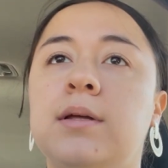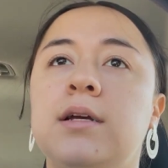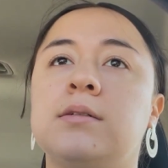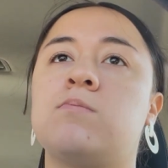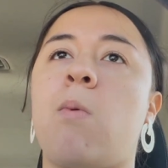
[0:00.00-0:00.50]

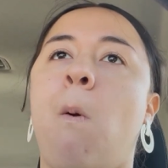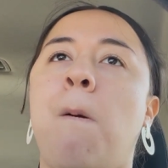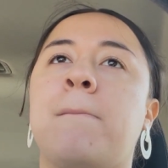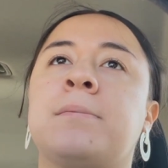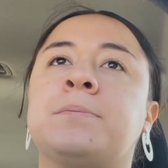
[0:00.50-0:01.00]
me.
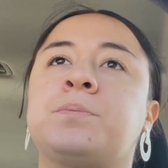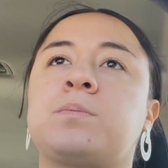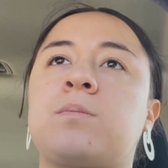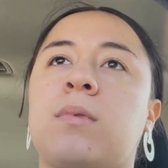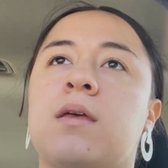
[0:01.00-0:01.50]

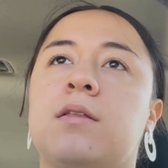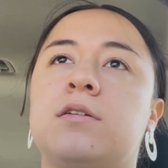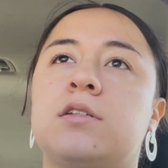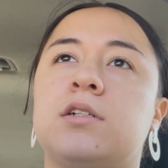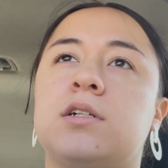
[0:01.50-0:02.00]

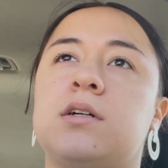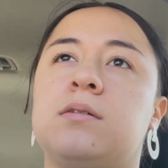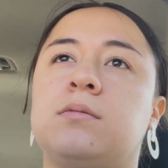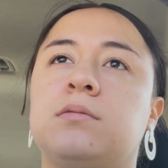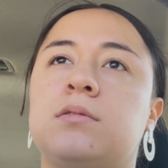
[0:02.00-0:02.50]
There's a,
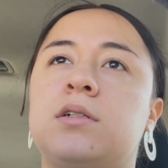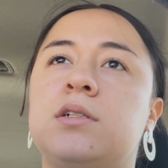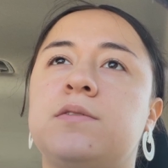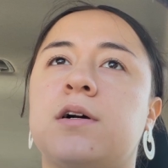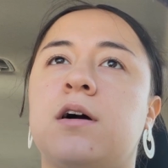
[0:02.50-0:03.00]
I don't
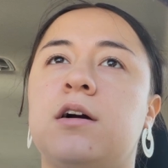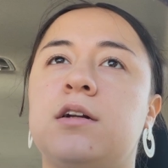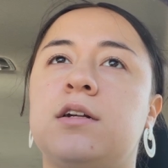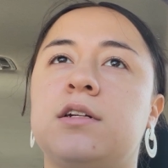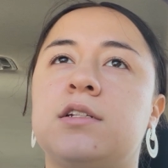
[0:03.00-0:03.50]
know what car
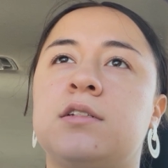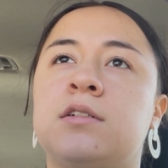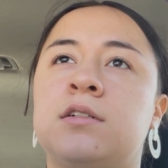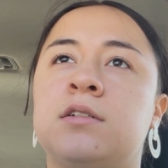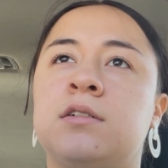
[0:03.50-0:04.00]
it is.
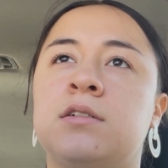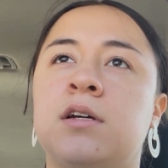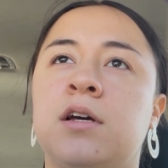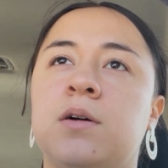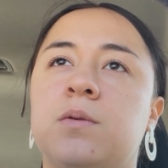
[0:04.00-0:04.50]

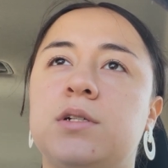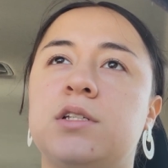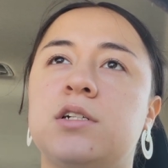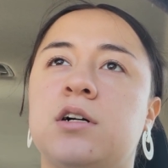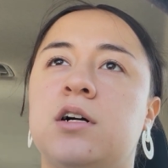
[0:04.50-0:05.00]
What
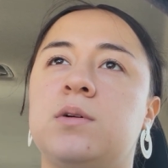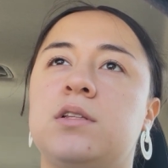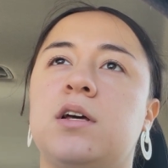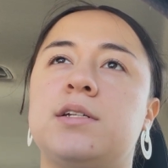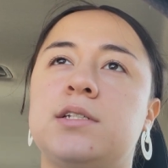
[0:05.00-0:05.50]
is the car with,
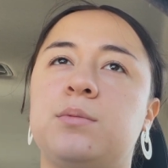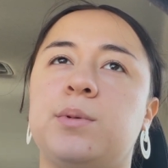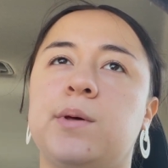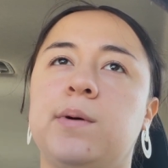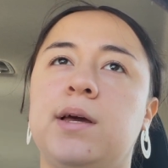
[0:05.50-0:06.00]
is it a
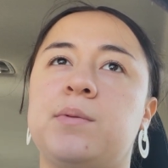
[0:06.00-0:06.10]
Buick?